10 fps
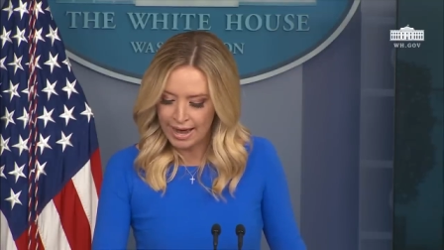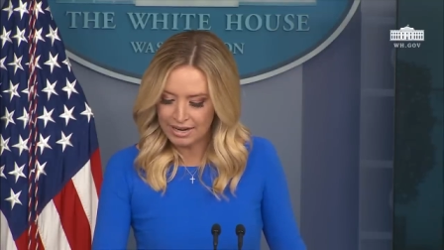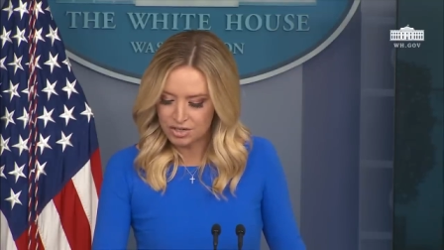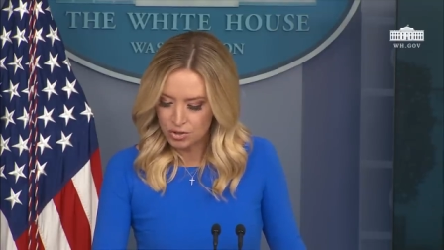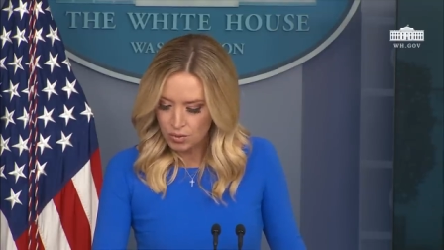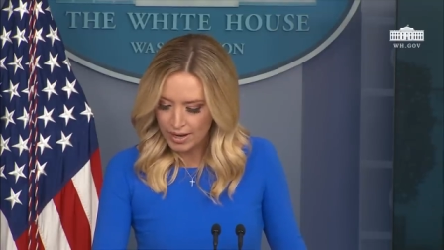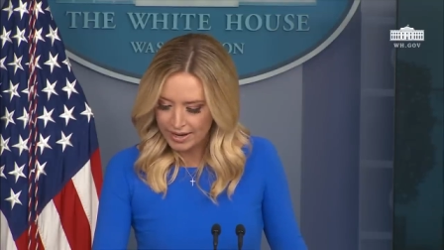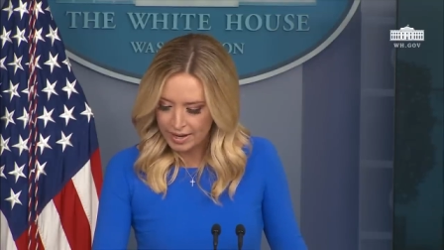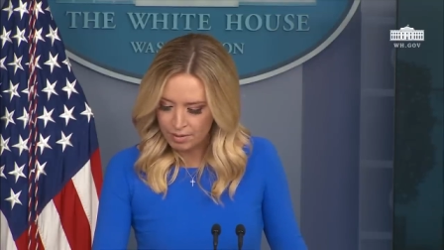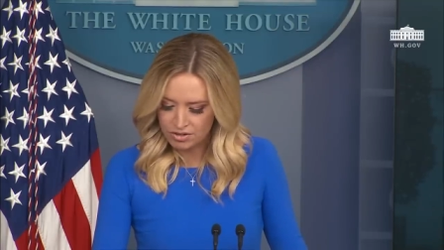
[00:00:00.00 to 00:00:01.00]
at 2
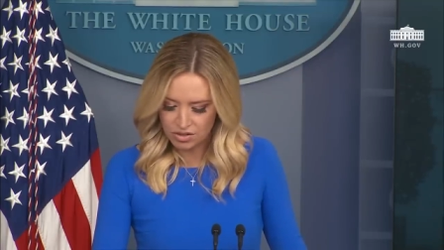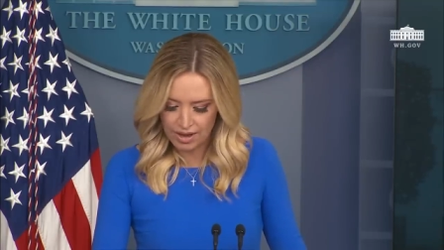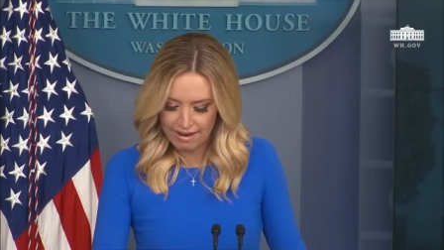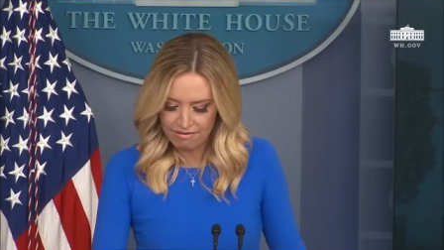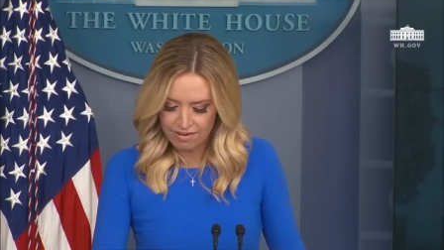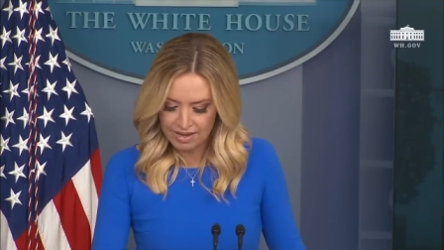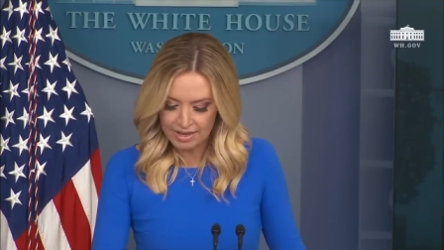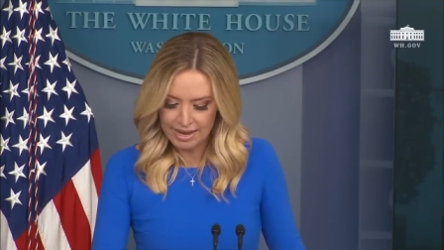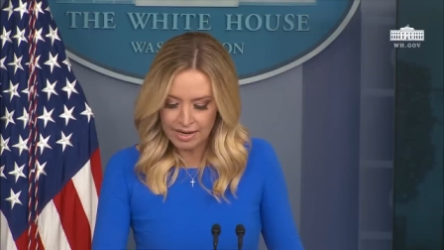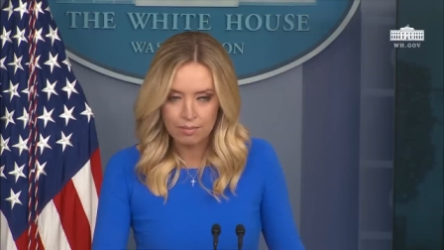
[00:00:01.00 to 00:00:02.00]
a.m. on July 5th
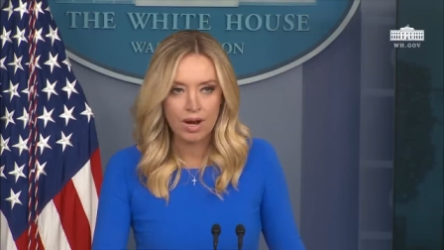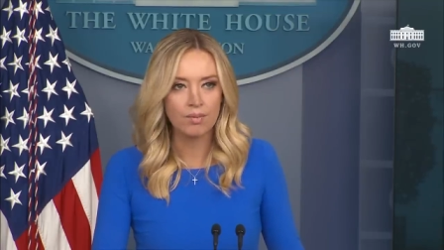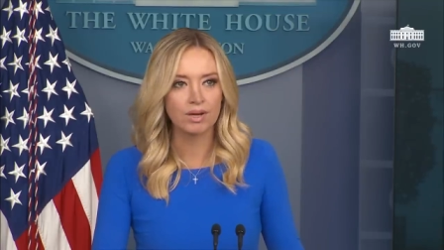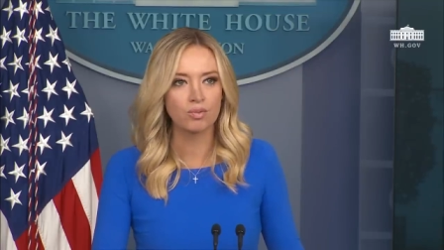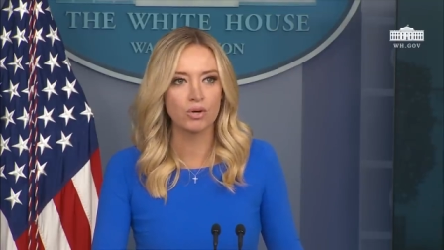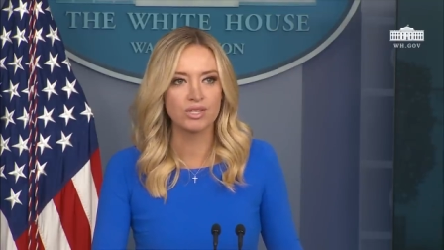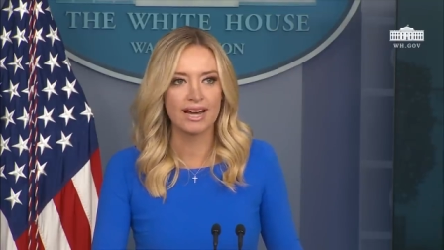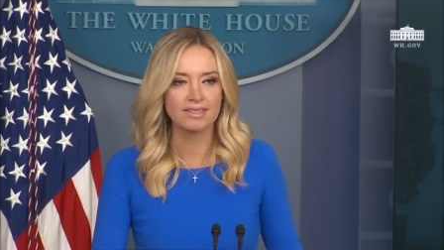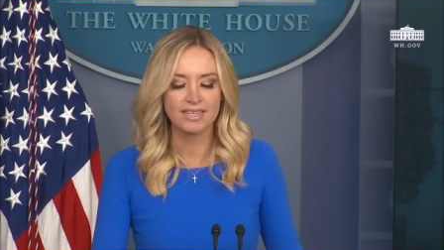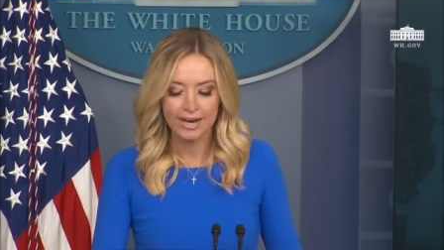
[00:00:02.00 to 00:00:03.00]
in a public
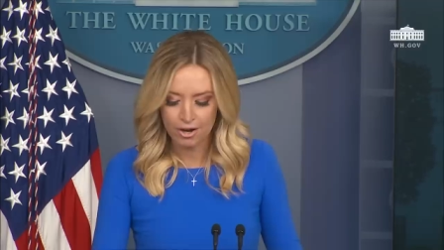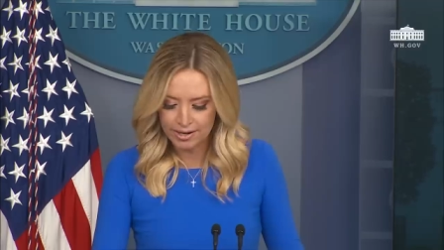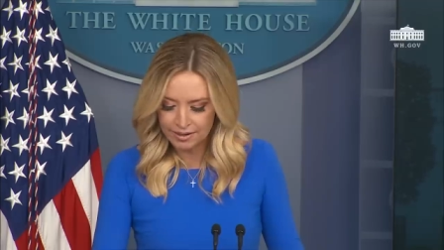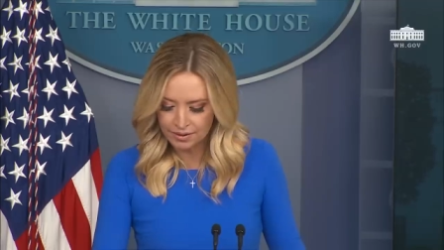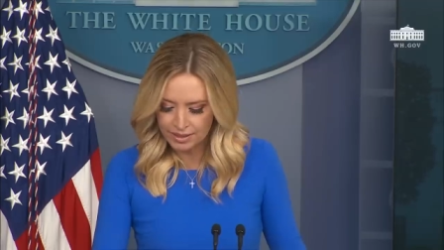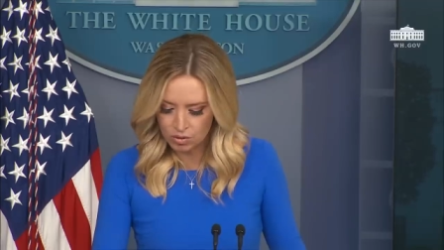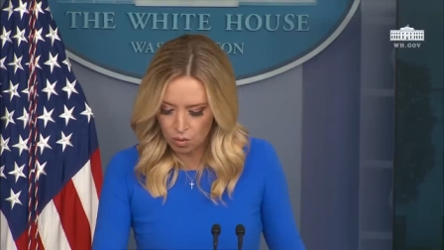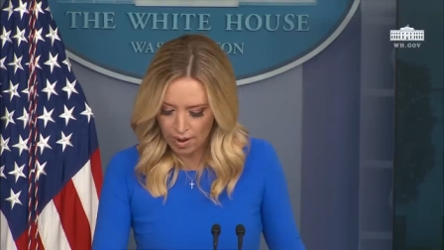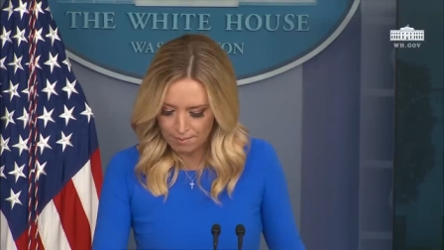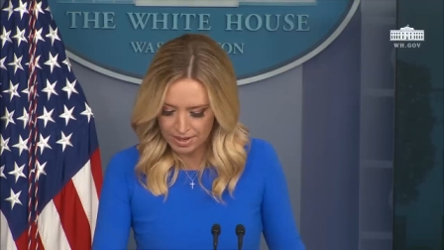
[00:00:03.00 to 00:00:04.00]
protest carrying an illegal
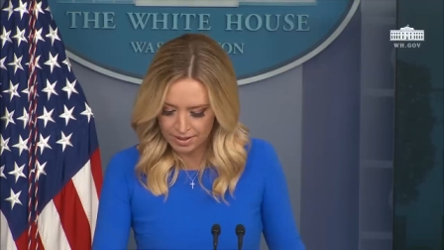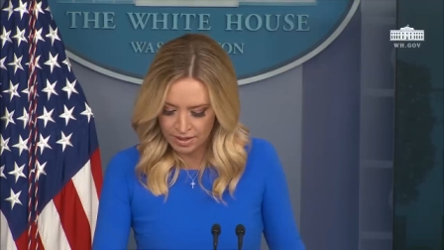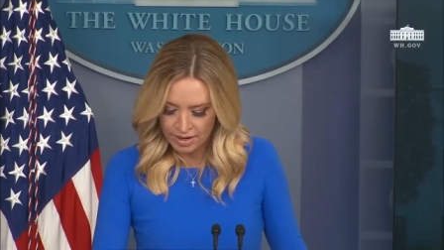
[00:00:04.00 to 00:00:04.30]
weapon.